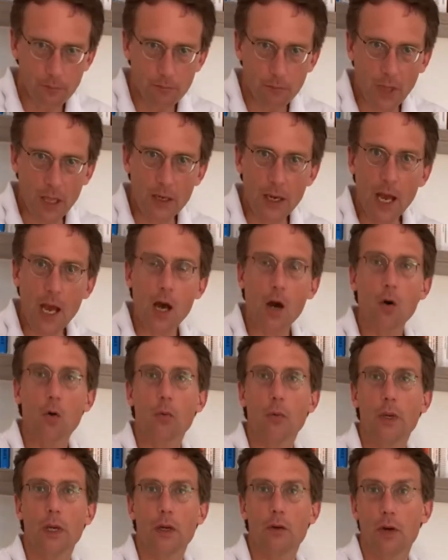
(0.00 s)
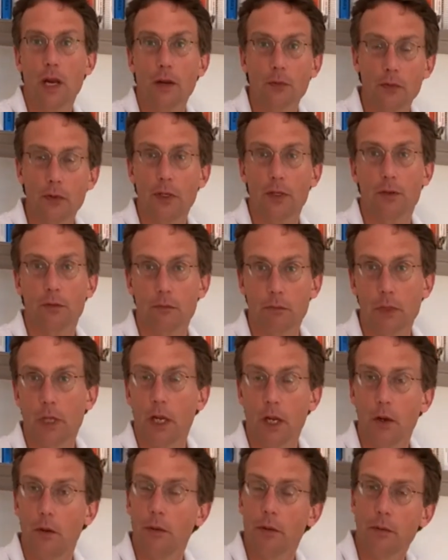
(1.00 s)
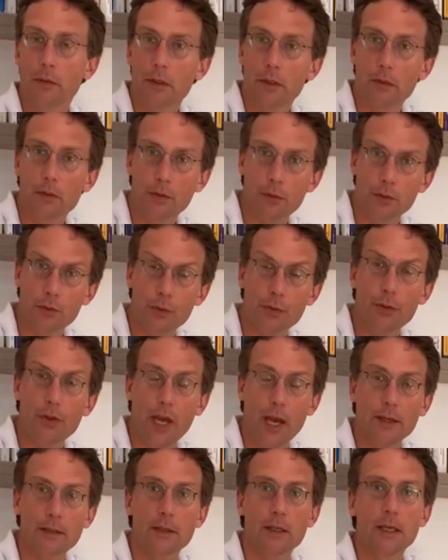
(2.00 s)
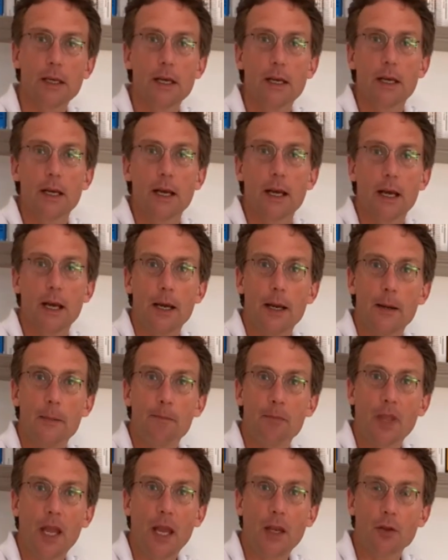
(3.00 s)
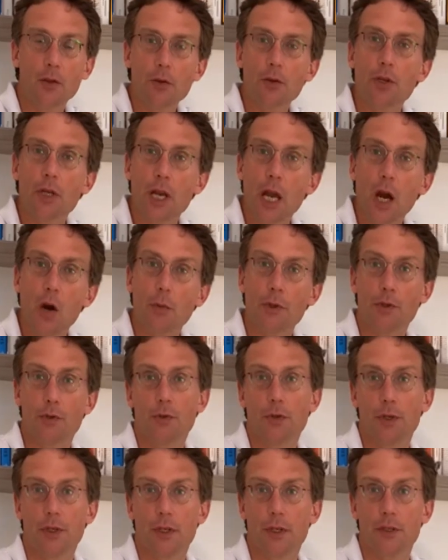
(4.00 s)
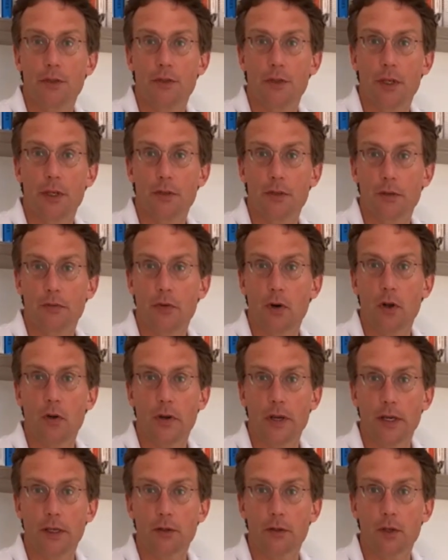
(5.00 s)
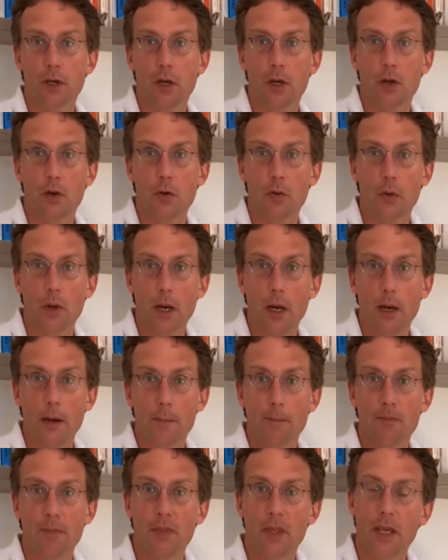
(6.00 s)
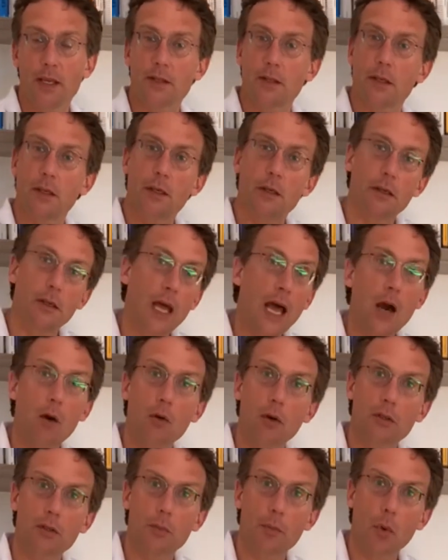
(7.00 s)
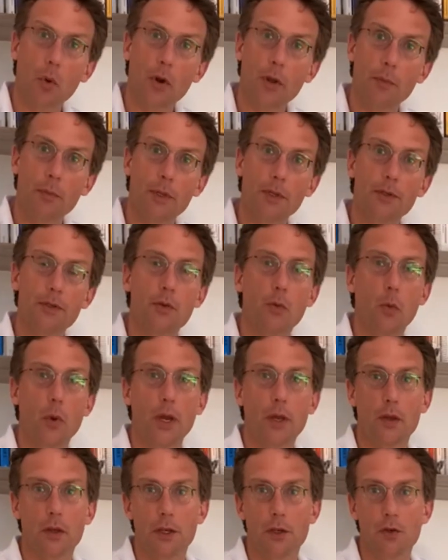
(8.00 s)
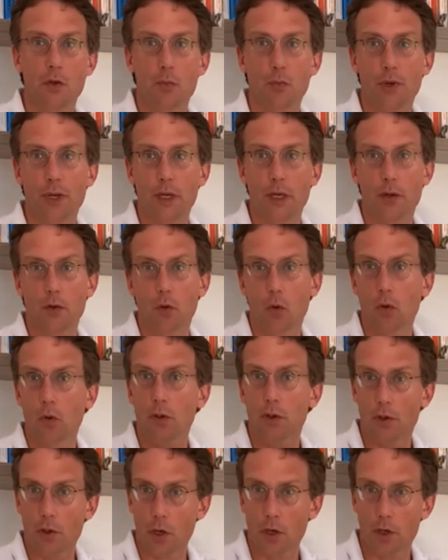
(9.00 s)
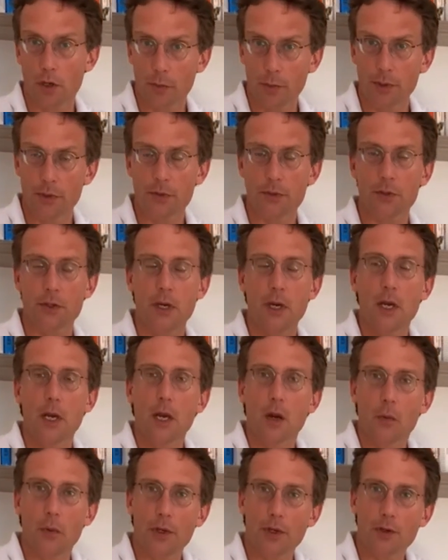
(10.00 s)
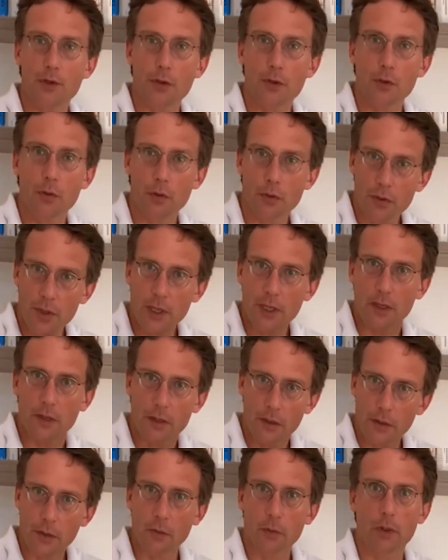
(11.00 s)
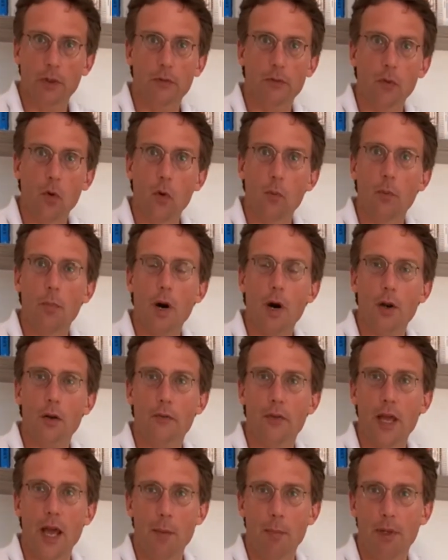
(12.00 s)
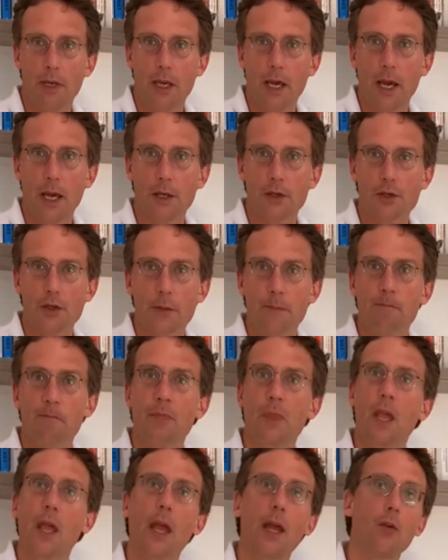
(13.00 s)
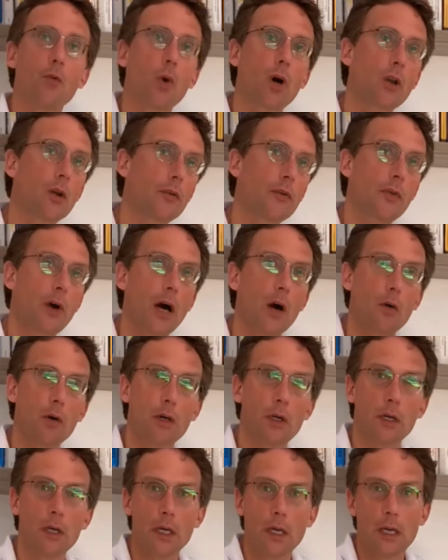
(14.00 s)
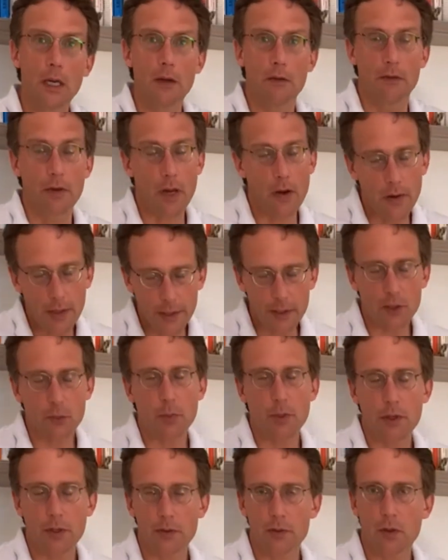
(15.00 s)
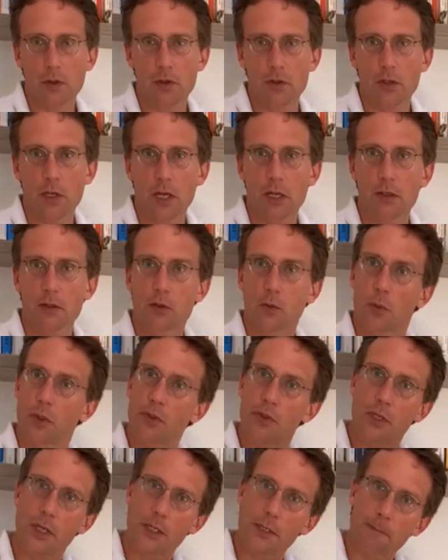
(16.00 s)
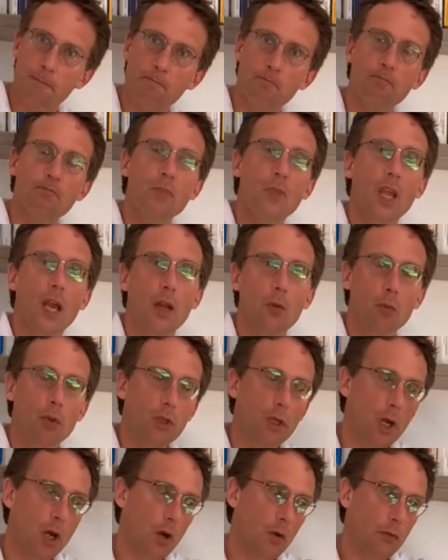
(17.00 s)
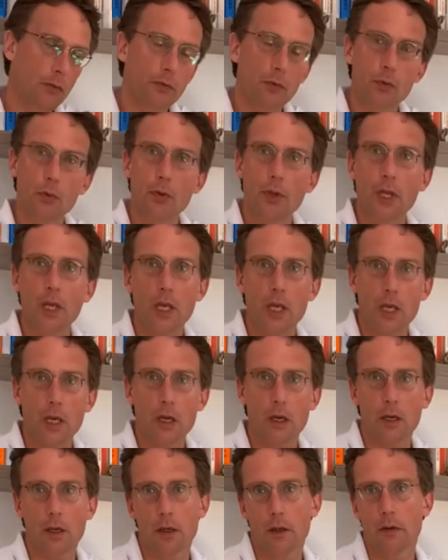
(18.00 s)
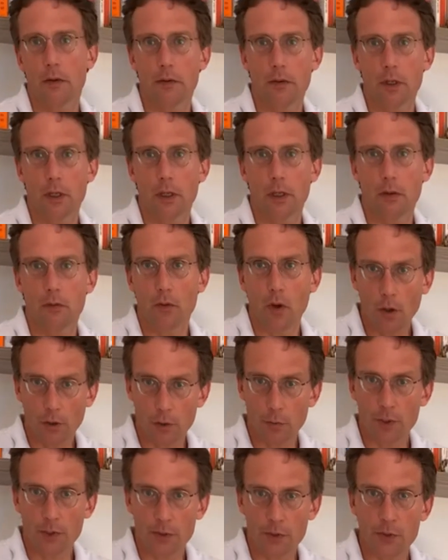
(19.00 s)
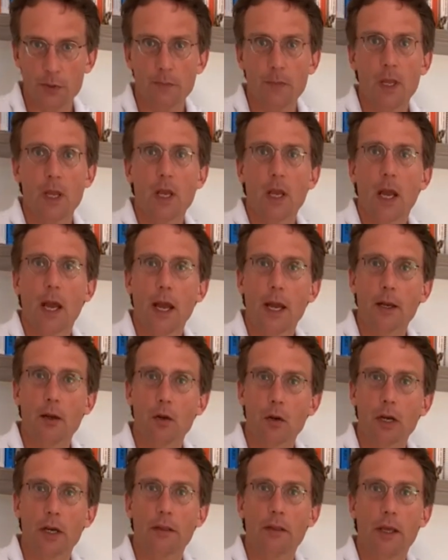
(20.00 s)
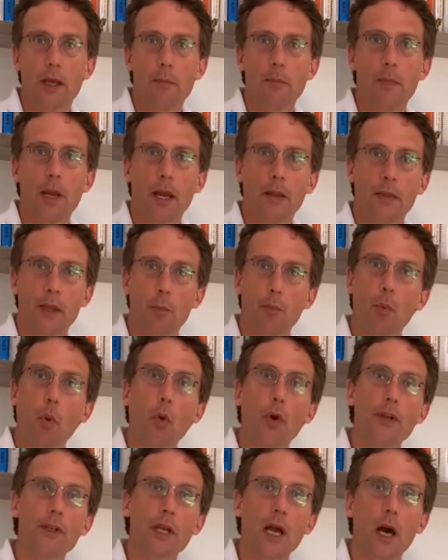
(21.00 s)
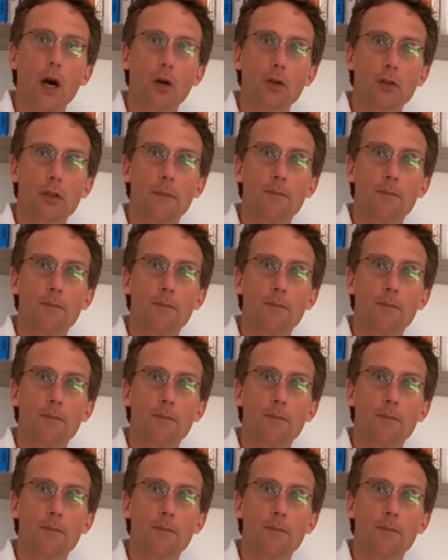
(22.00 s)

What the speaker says: Now, we gratefully, do that, and usually how we do it is the following. So there's an hour's appointment where you need to bring in all the documents which you think will form part of the application, and one of our very experienced consultants will sit and we'll go through the documents and look at them and then point out,